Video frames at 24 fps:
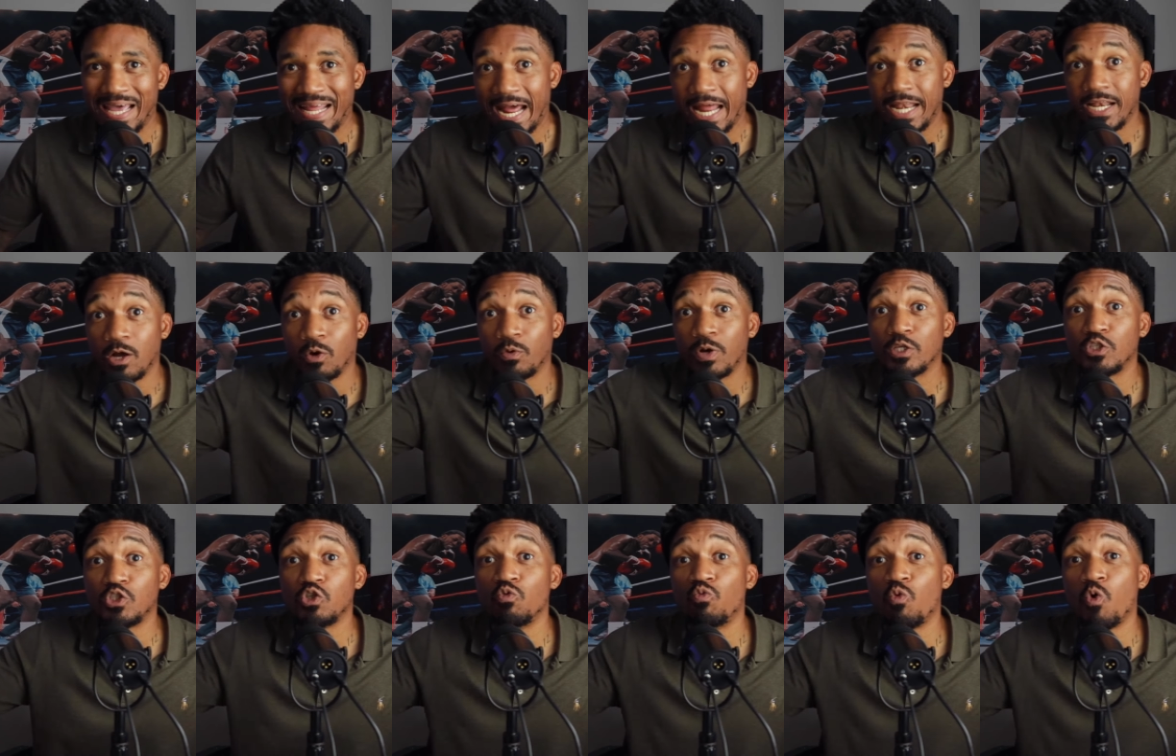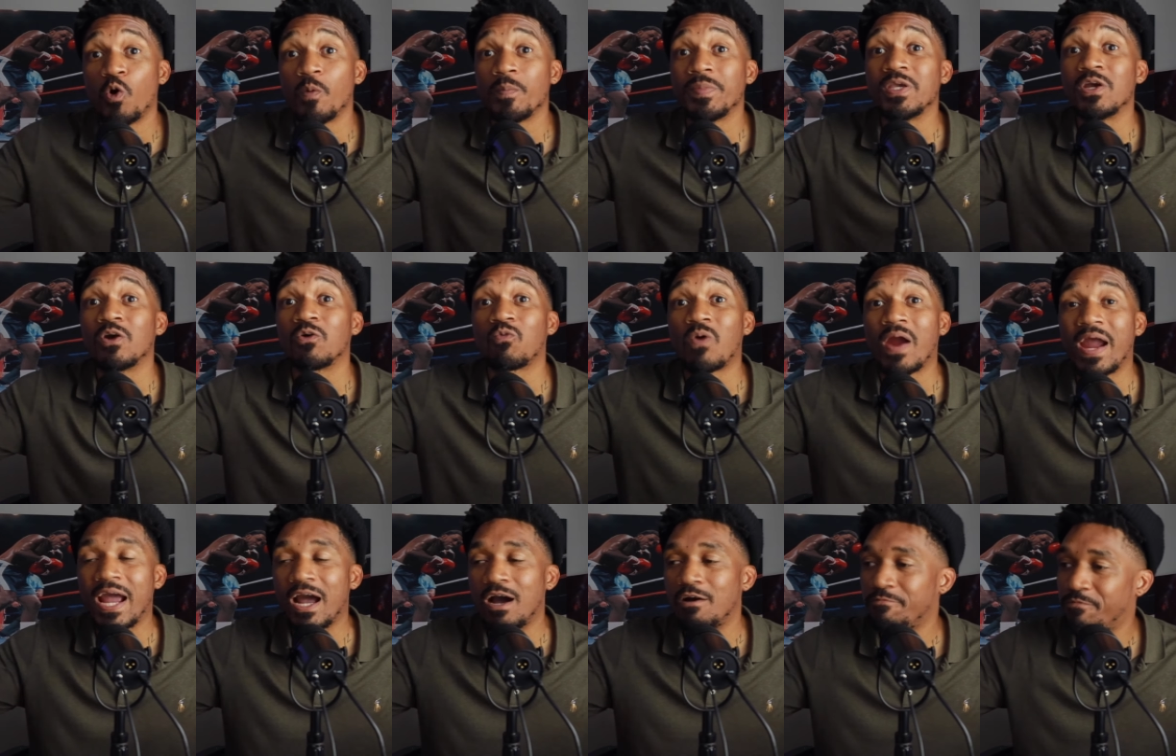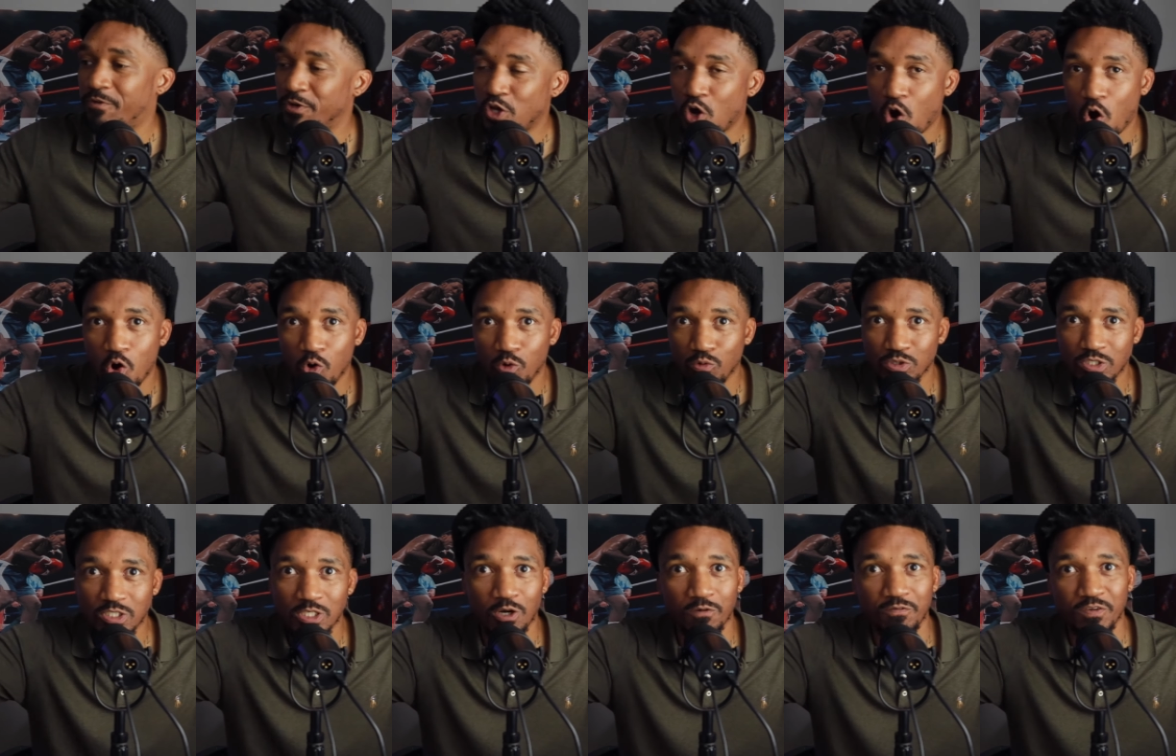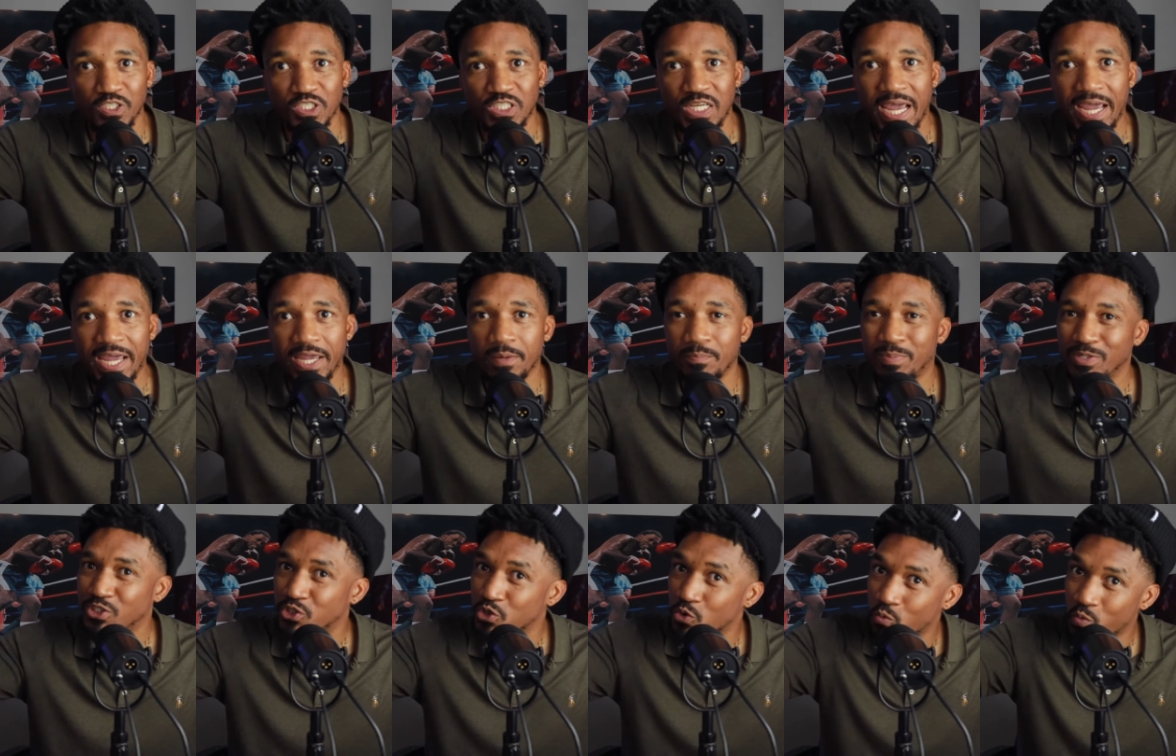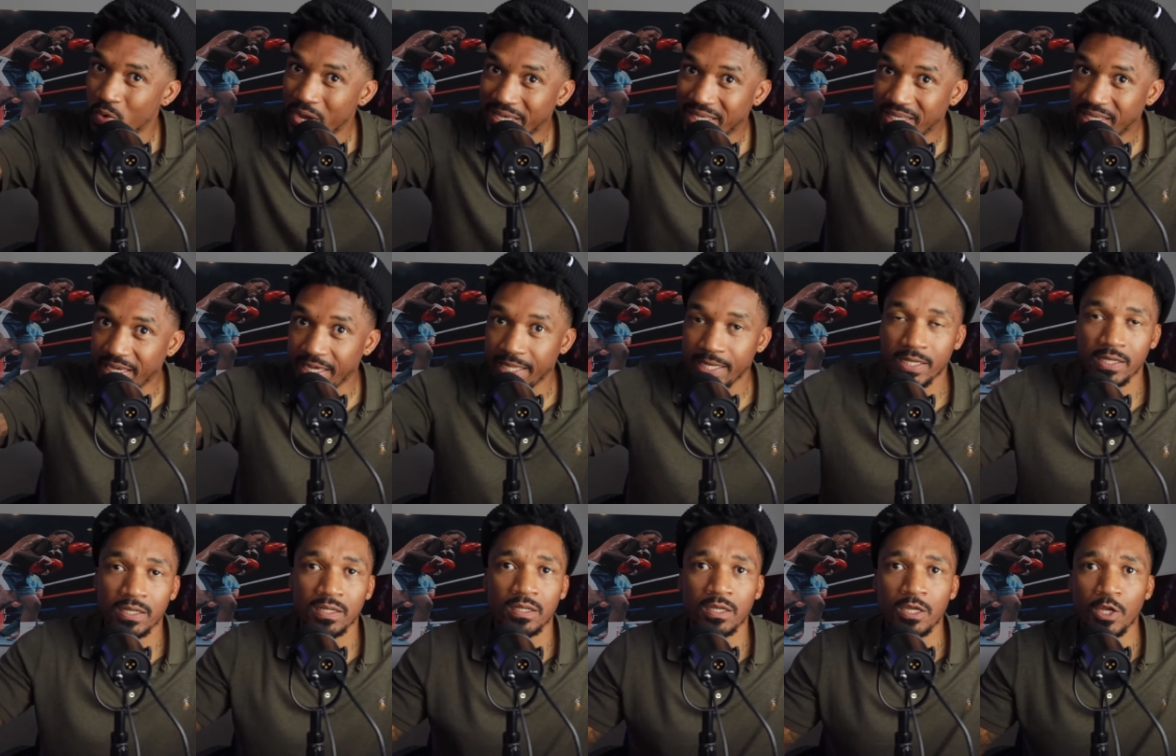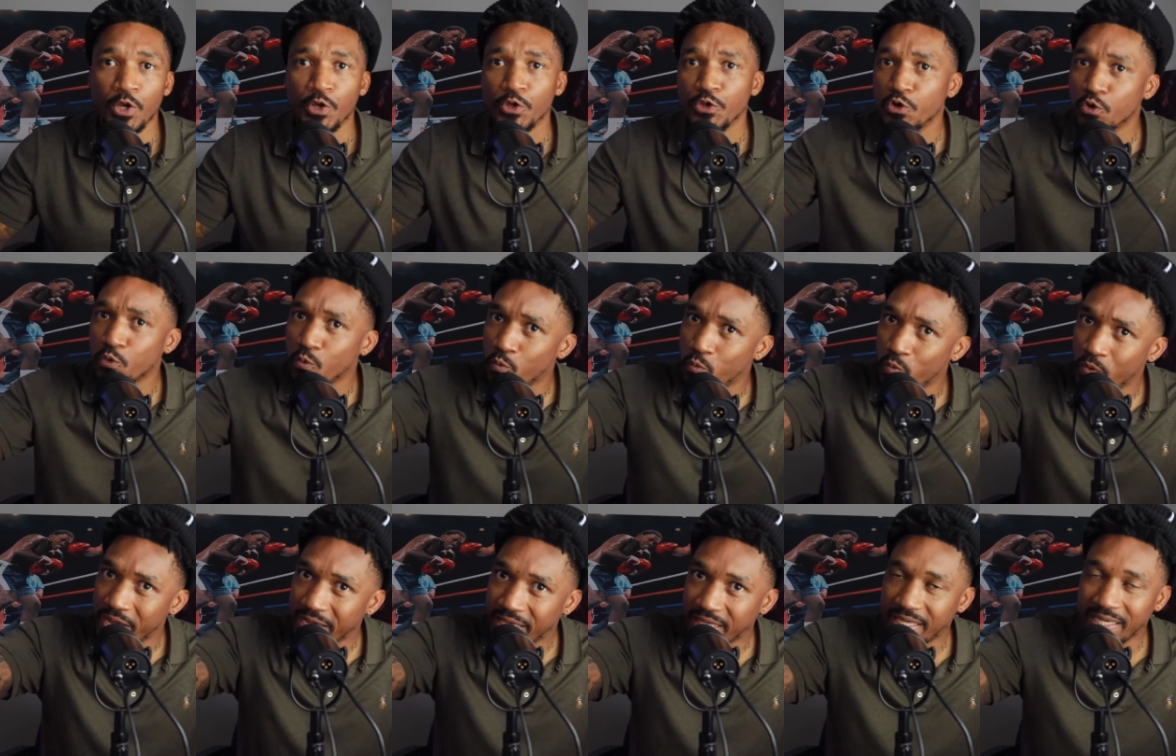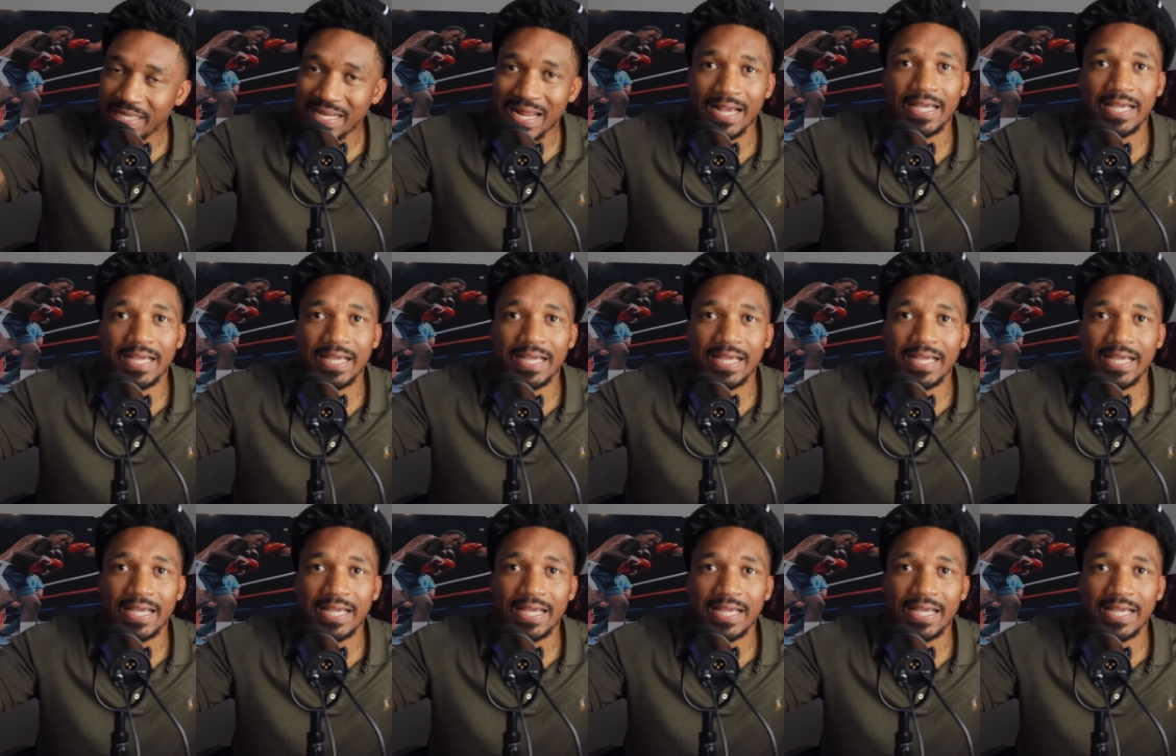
And I know that you want me around for your own selfish gain, but you're wicked. You're wicked.